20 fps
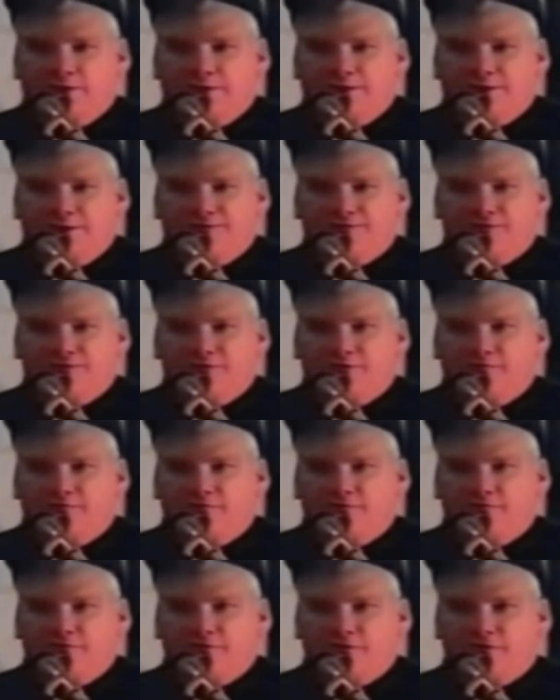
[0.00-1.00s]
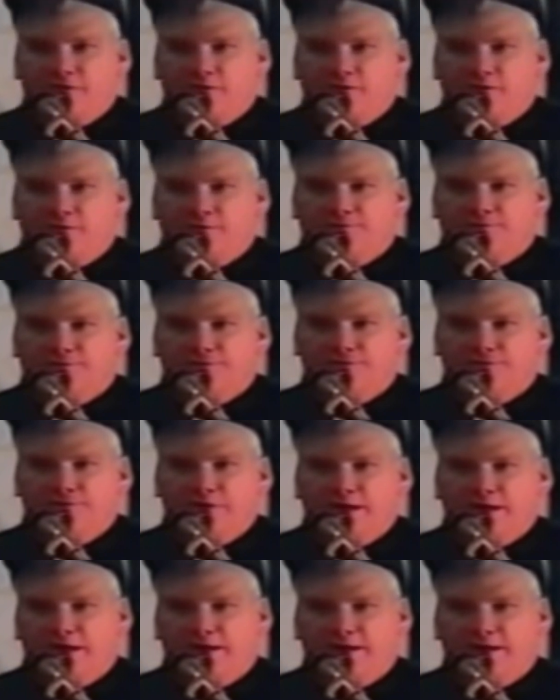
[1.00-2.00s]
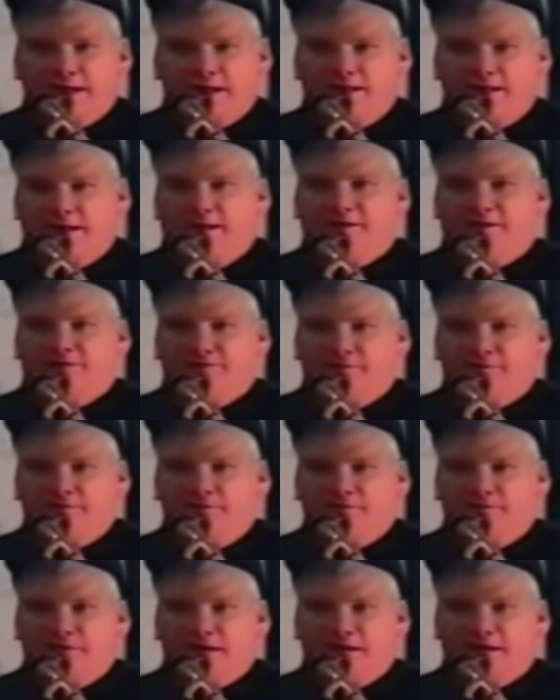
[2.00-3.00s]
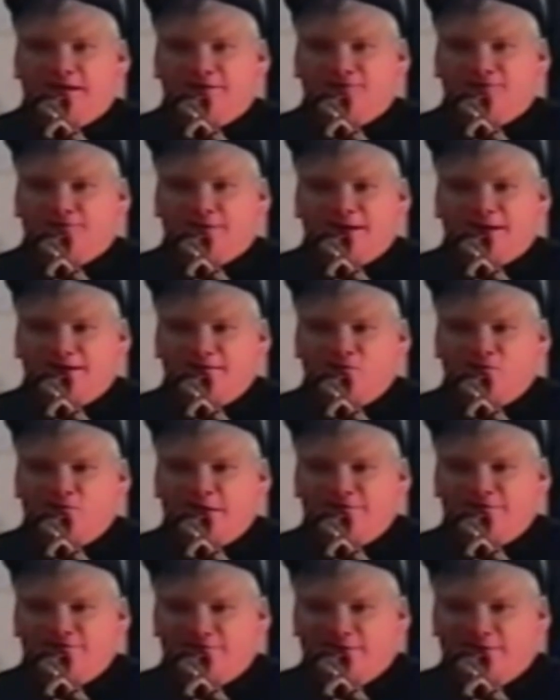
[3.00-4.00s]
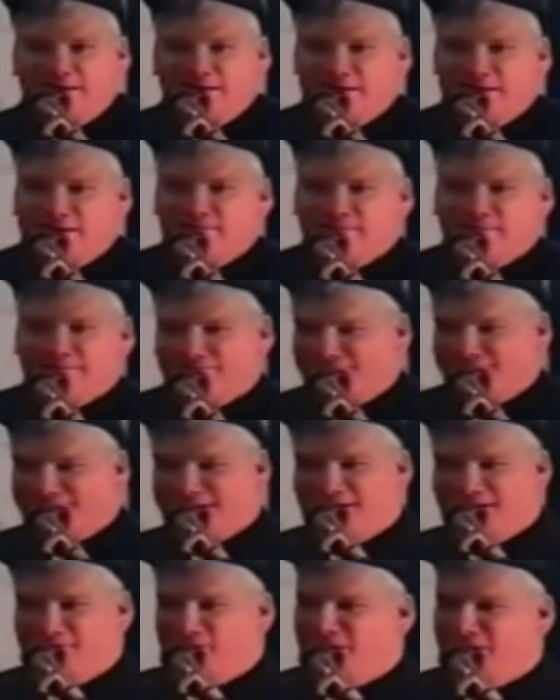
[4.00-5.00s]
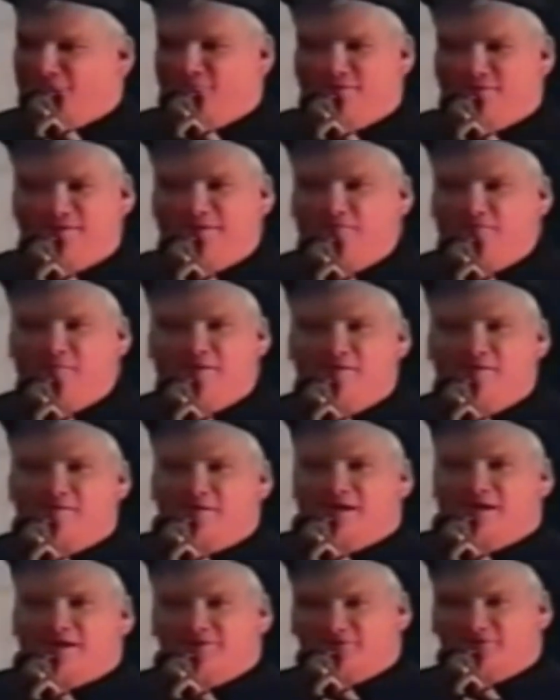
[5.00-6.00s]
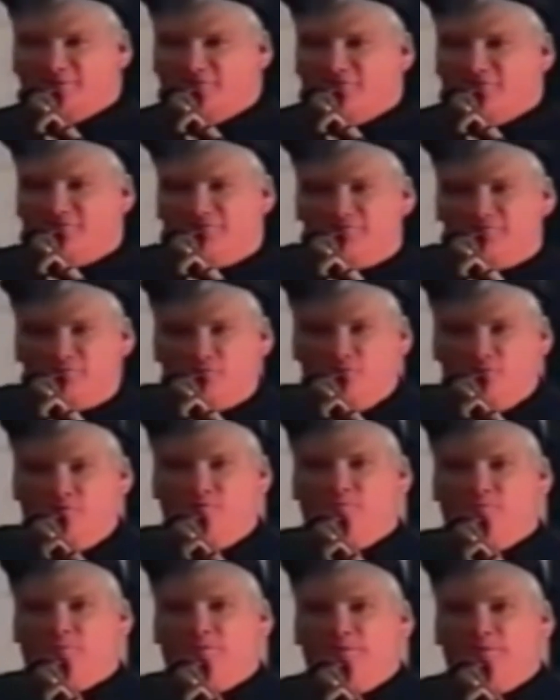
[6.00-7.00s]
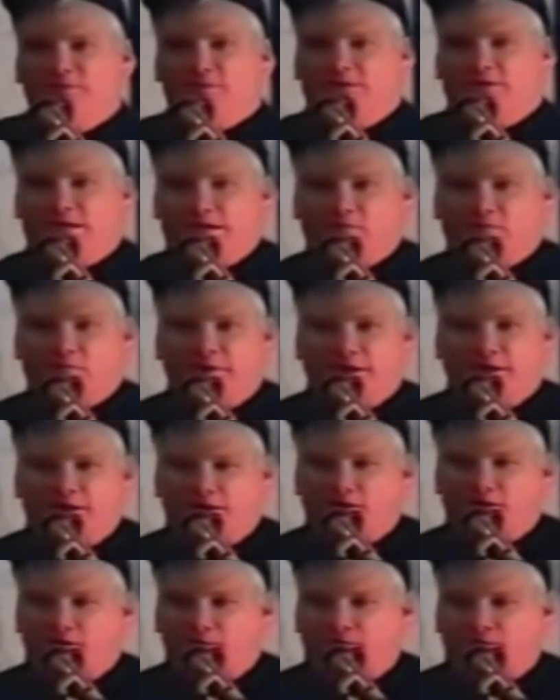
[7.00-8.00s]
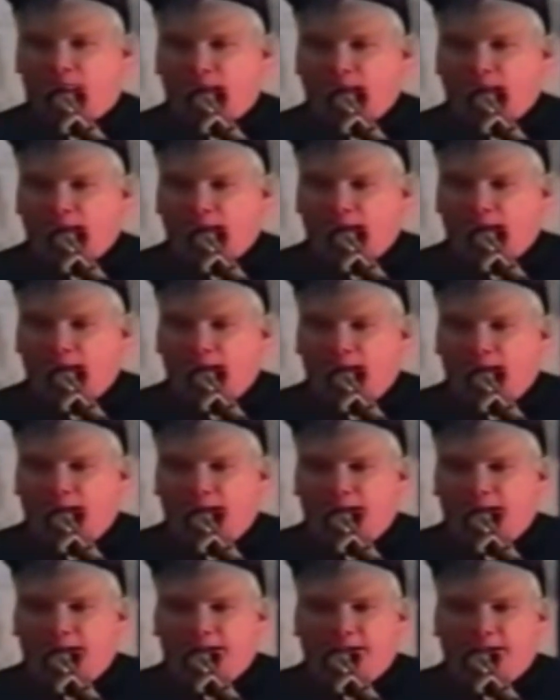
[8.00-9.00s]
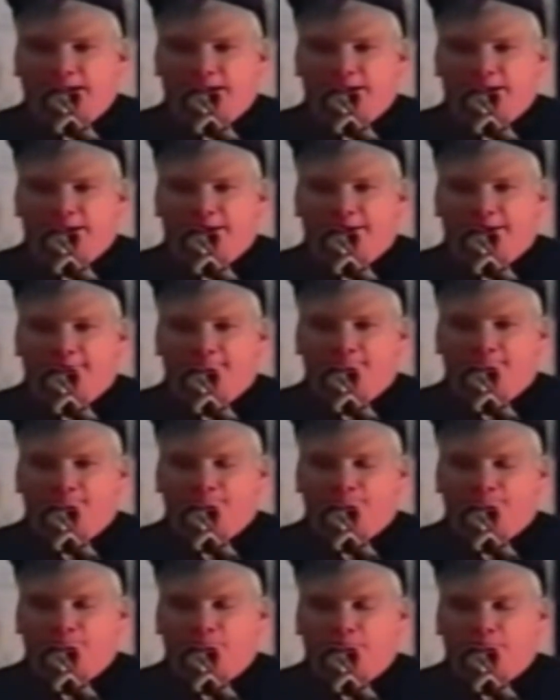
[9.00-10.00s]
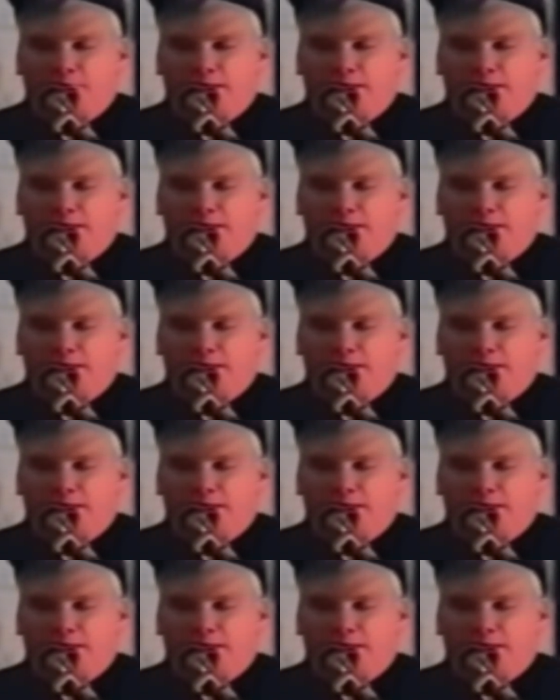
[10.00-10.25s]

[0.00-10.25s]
one of these 7 foot tall stinking alien guys. And I didn't waste any time. I said, I'm not fiddling with you guys. And boom, away you go. And um,